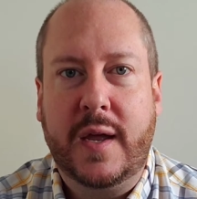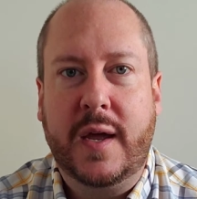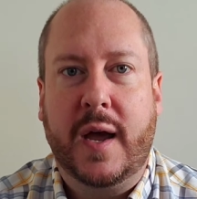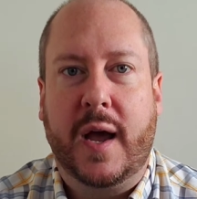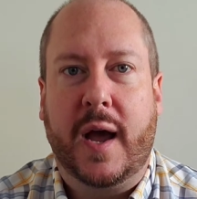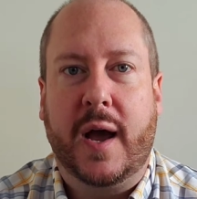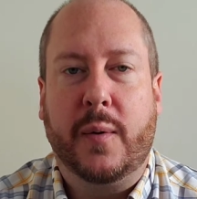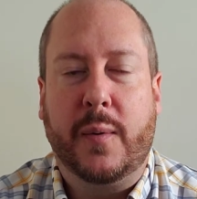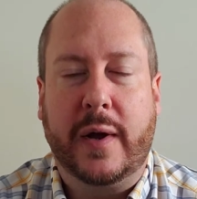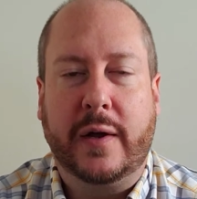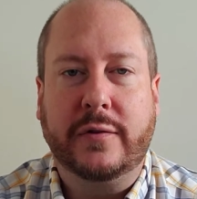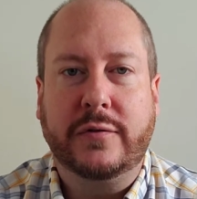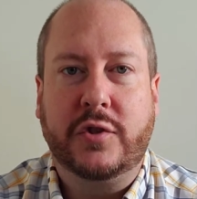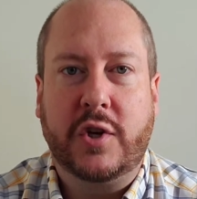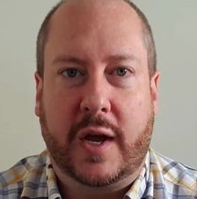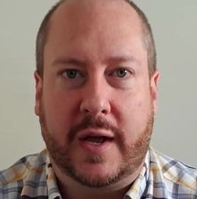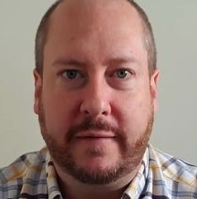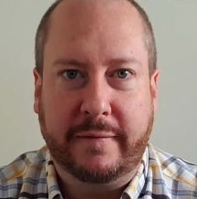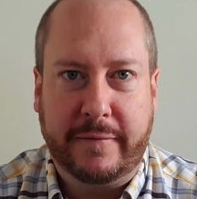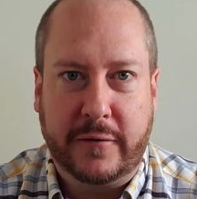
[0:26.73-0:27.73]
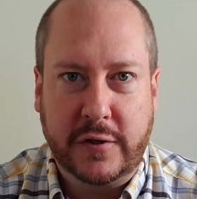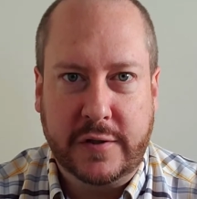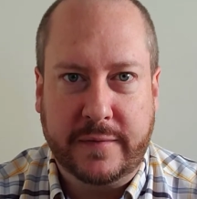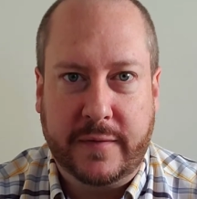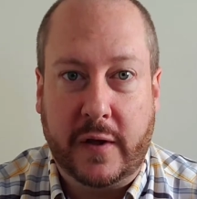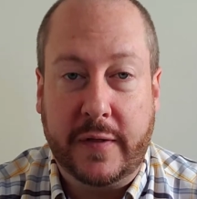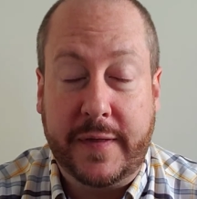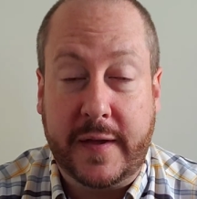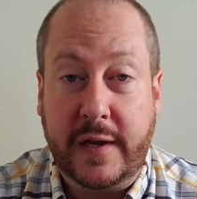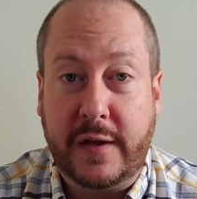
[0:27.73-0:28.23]
Well, John, first of
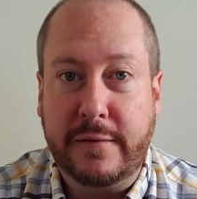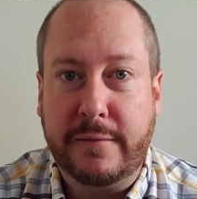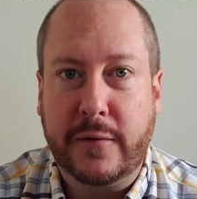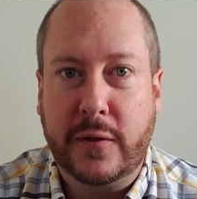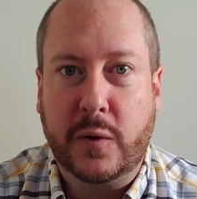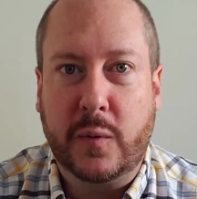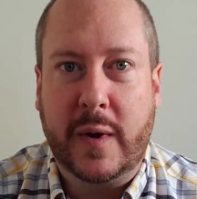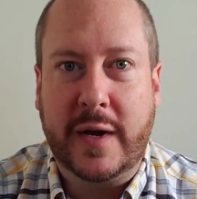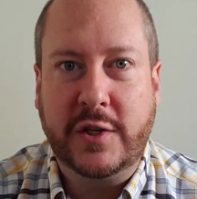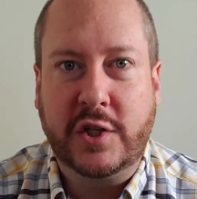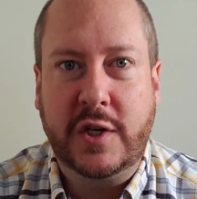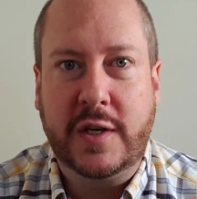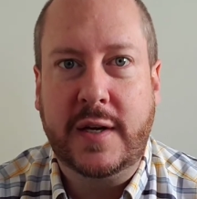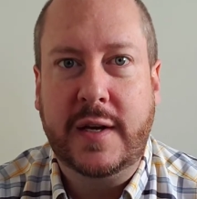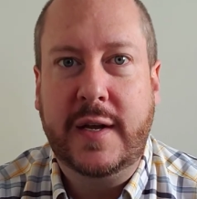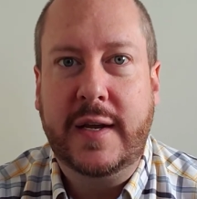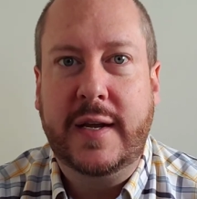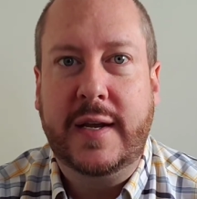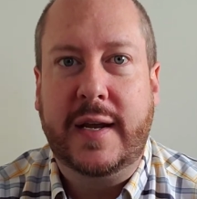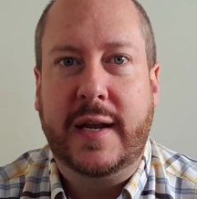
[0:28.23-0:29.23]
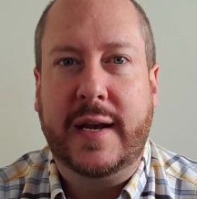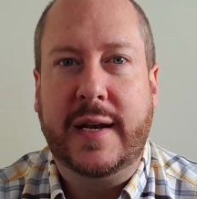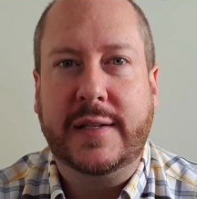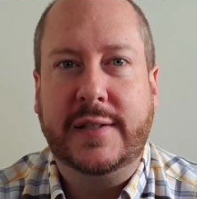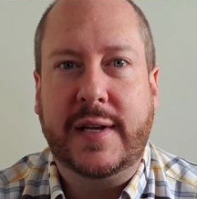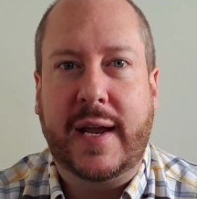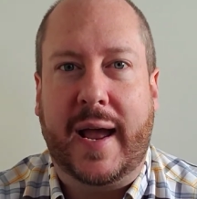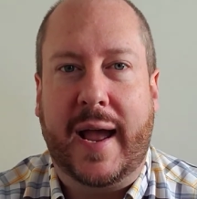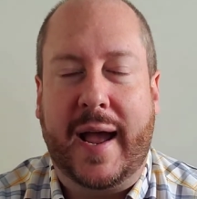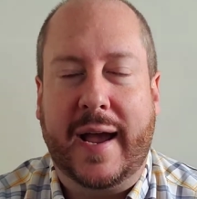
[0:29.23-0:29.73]
all, thank you for the question. And it's
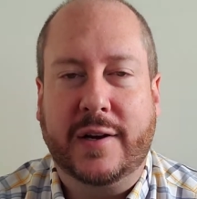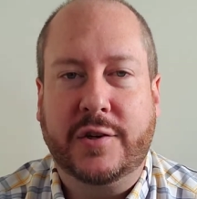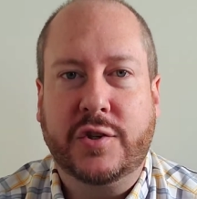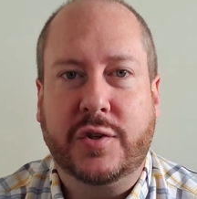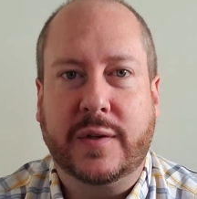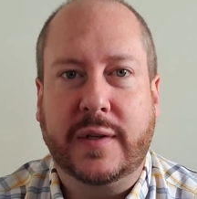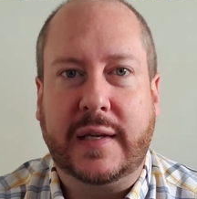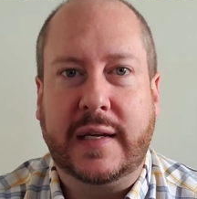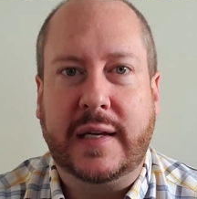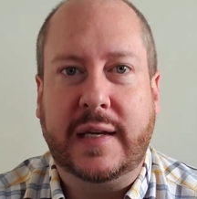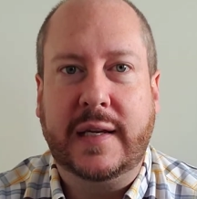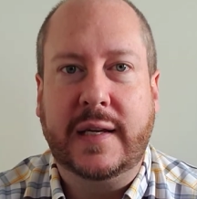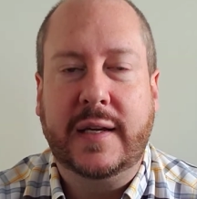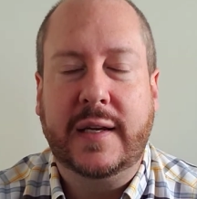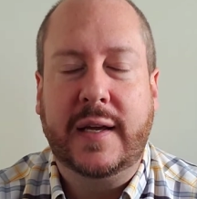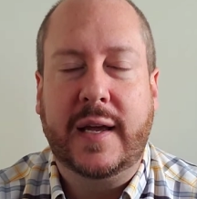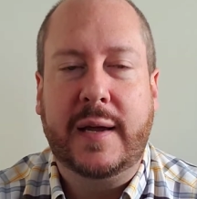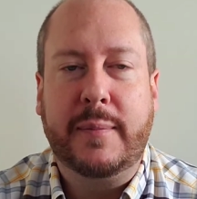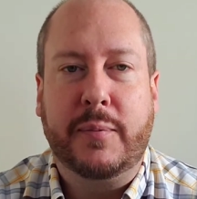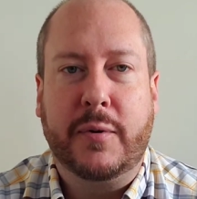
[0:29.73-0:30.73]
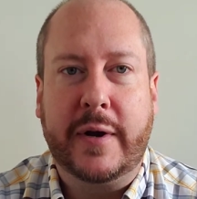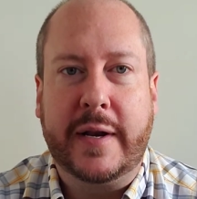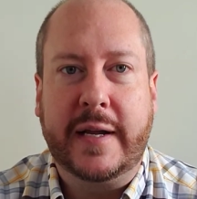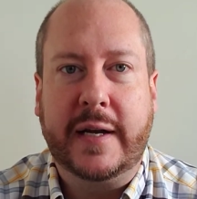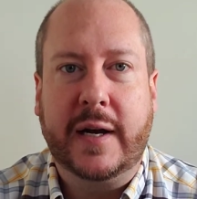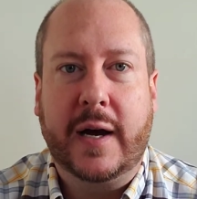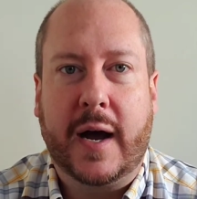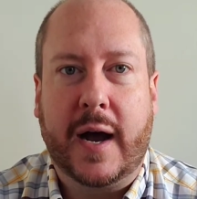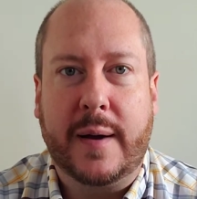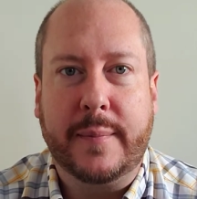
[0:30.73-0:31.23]
actually a pretty
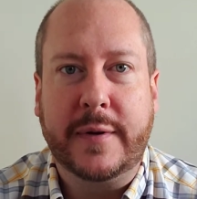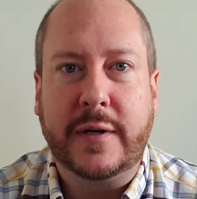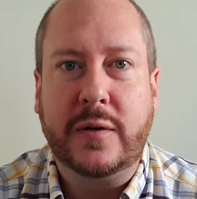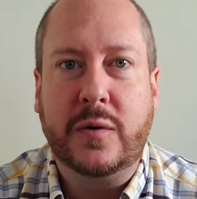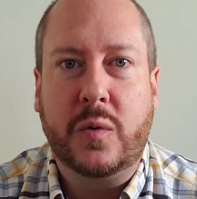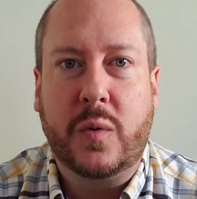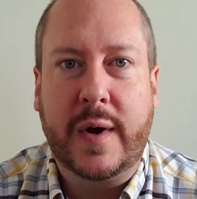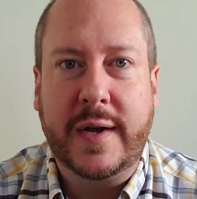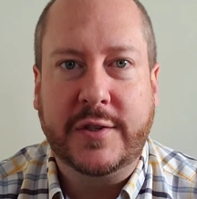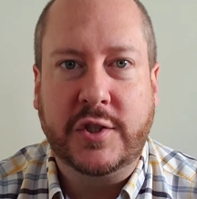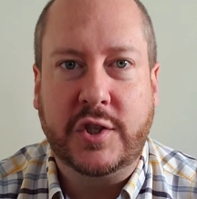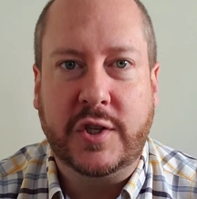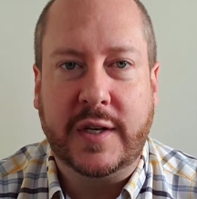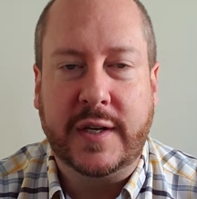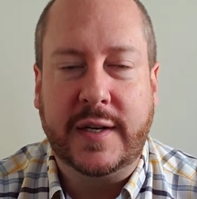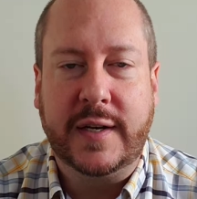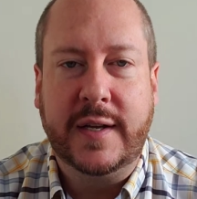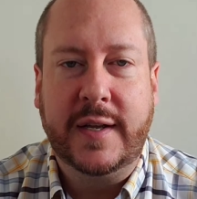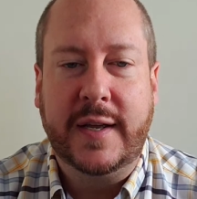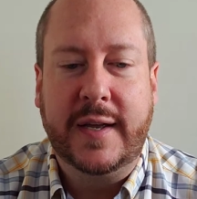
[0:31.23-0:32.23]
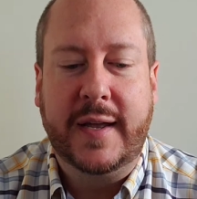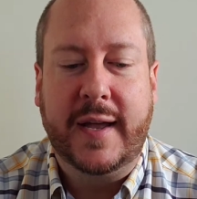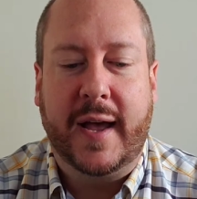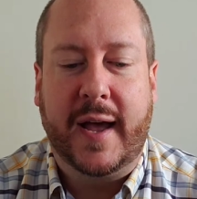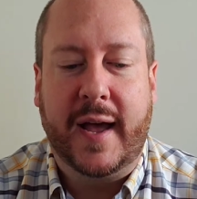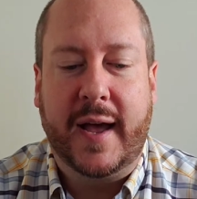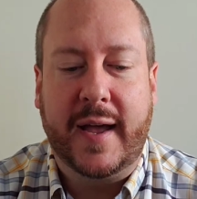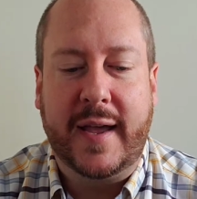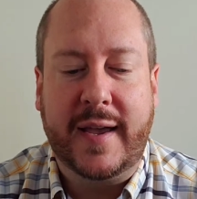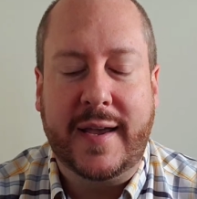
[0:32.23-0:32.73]
common question.
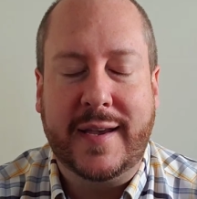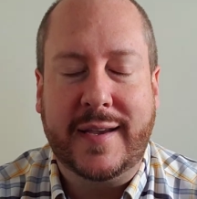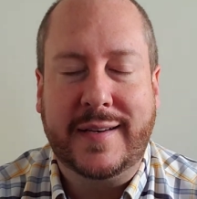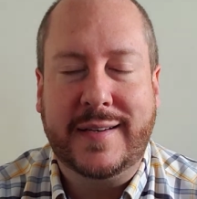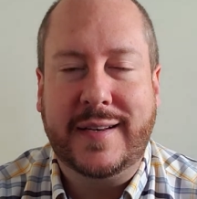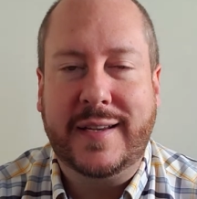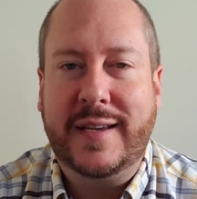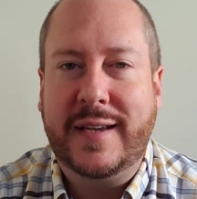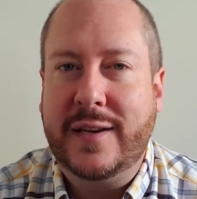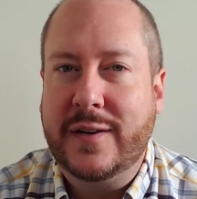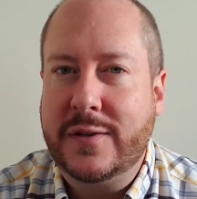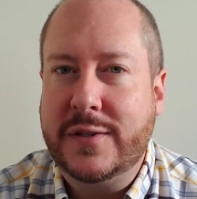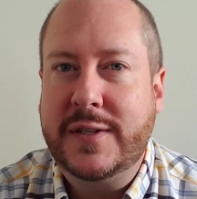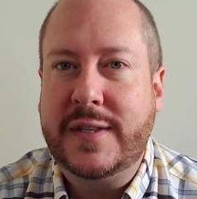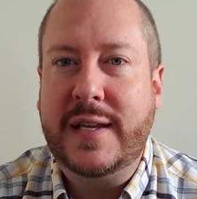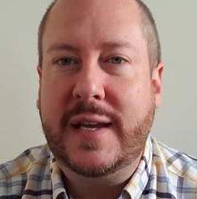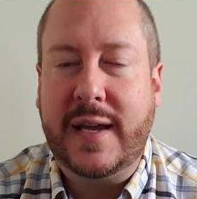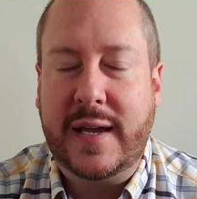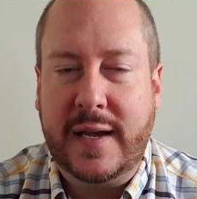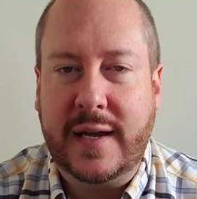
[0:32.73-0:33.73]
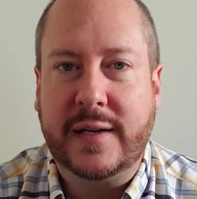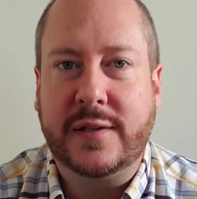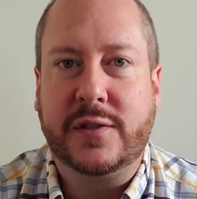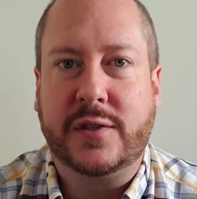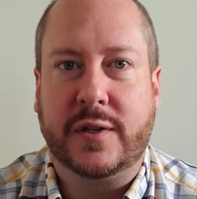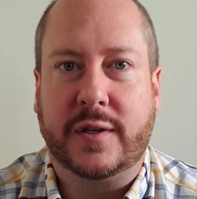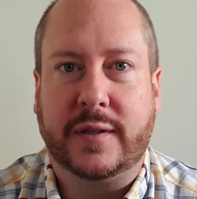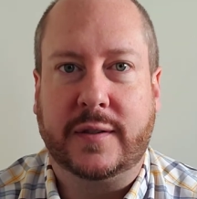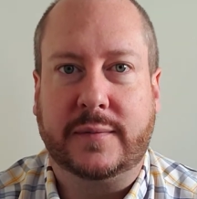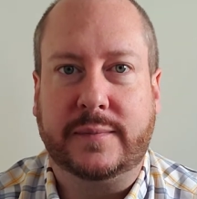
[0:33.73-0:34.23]
And here's the
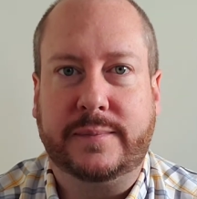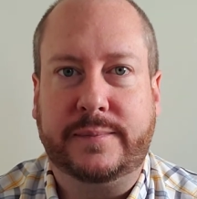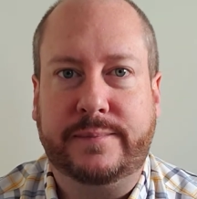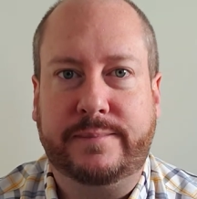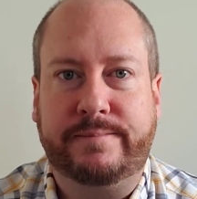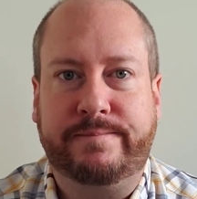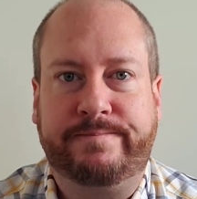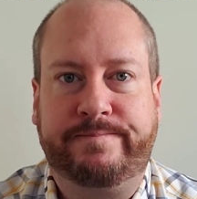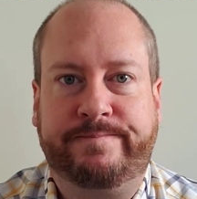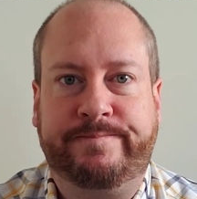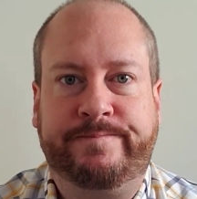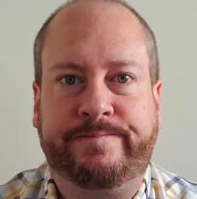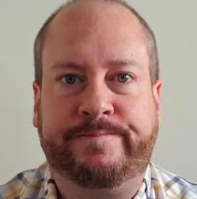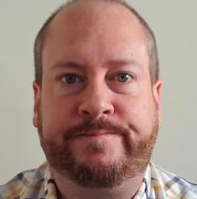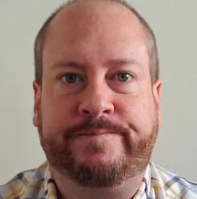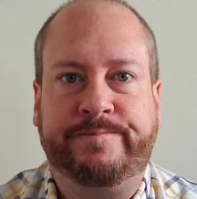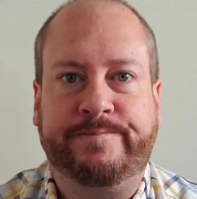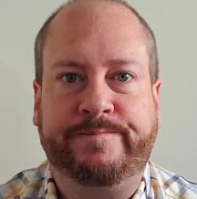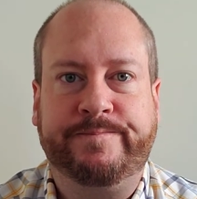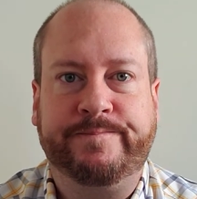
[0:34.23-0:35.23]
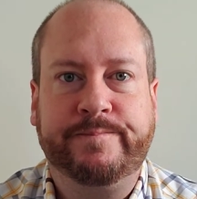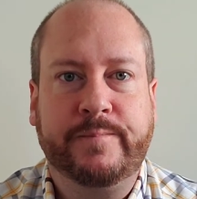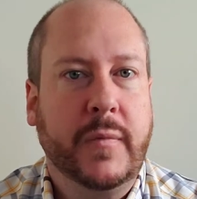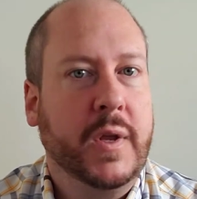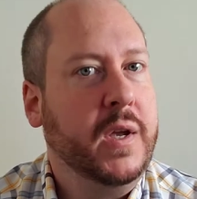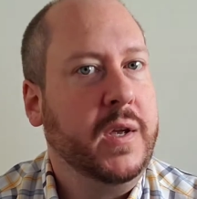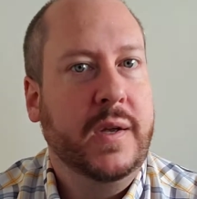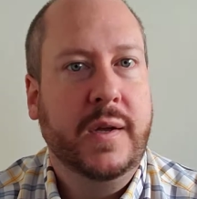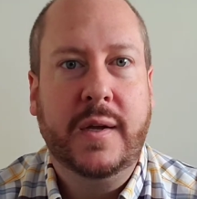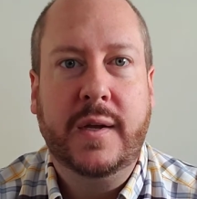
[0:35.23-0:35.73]
answer.
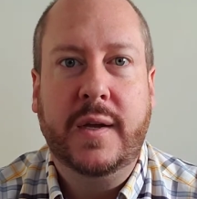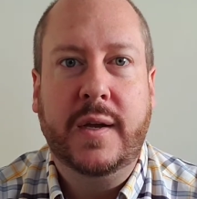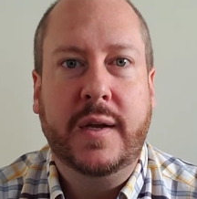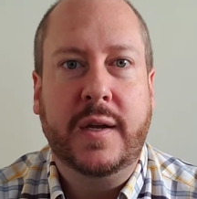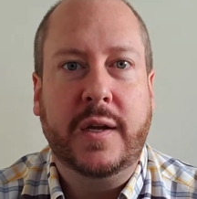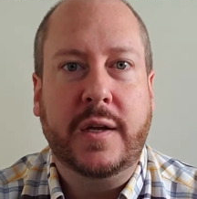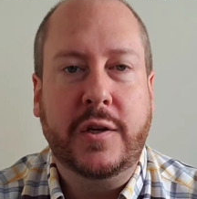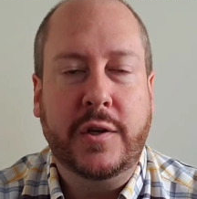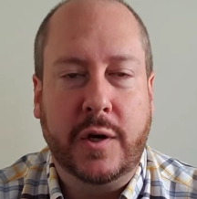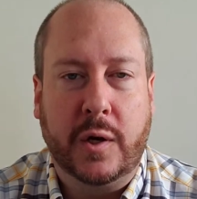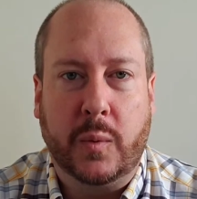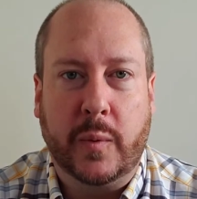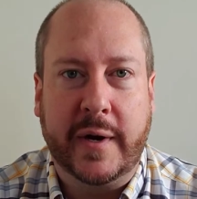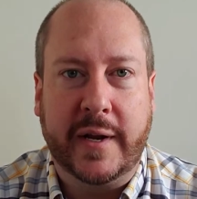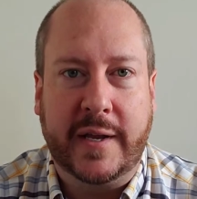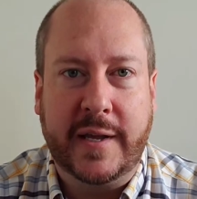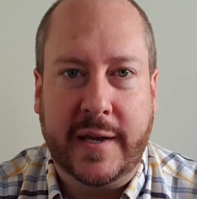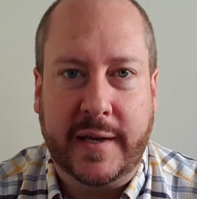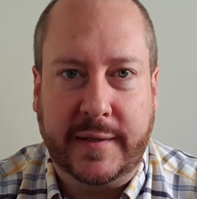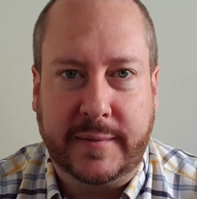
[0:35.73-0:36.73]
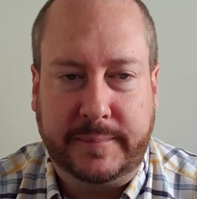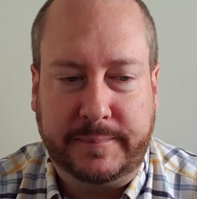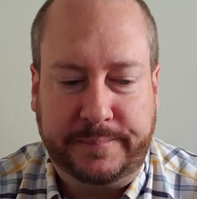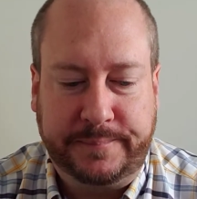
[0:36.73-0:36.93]
You don't want a kit.